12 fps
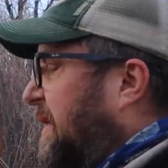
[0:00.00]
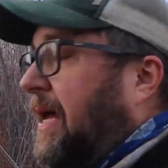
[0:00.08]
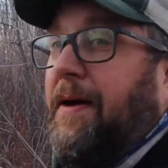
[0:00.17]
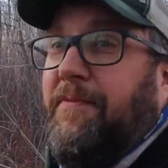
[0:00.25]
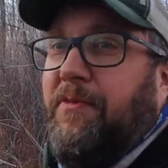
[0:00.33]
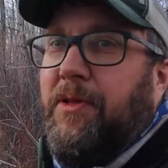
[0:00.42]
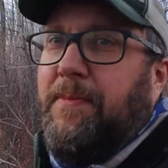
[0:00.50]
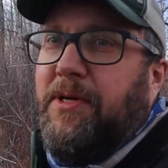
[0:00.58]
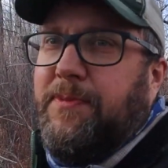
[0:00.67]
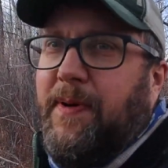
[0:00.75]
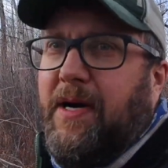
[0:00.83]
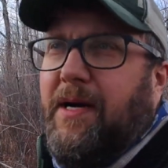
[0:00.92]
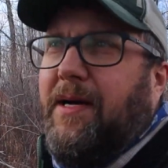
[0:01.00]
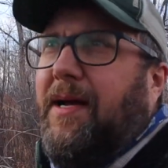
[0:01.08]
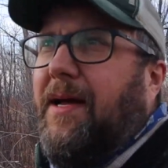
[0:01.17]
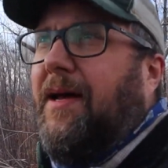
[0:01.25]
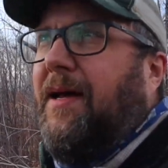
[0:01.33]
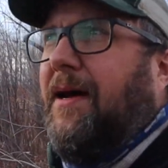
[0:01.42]
and for the most part,
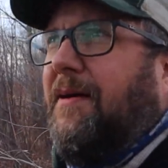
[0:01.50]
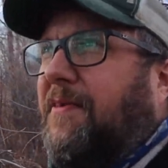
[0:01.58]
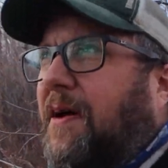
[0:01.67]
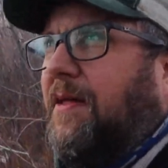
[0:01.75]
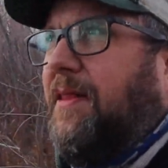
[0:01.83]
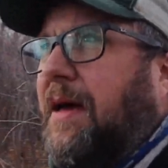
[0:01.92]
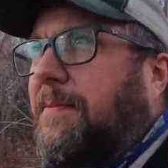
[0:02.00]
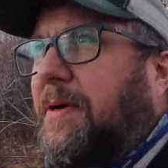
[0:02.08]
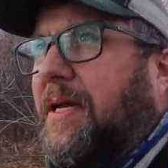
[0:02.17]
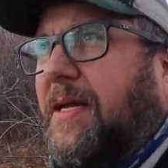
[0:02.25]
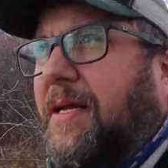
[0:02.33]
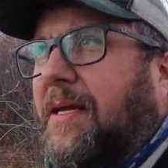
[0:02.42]
I follow that. But